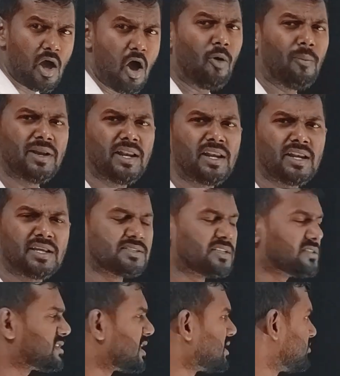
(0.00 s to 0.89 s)
How many
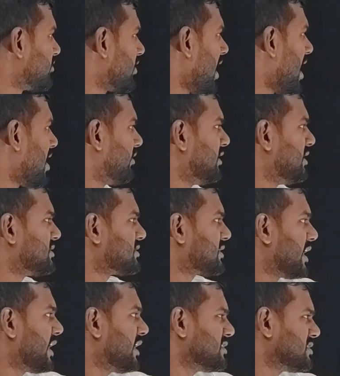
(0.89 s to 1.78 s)
resistance we have in
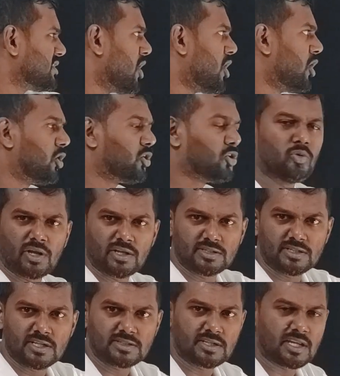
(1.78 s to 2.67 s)
this case? 2
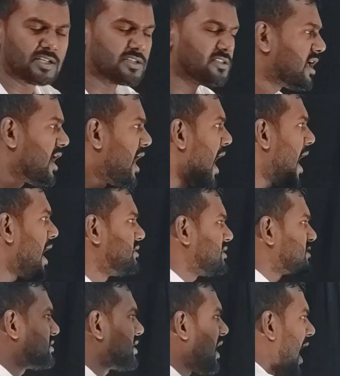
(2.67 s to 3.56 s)
resistance.
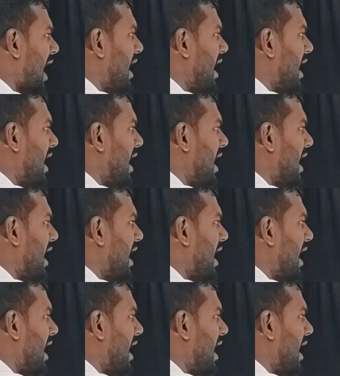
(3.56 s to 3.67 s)
Just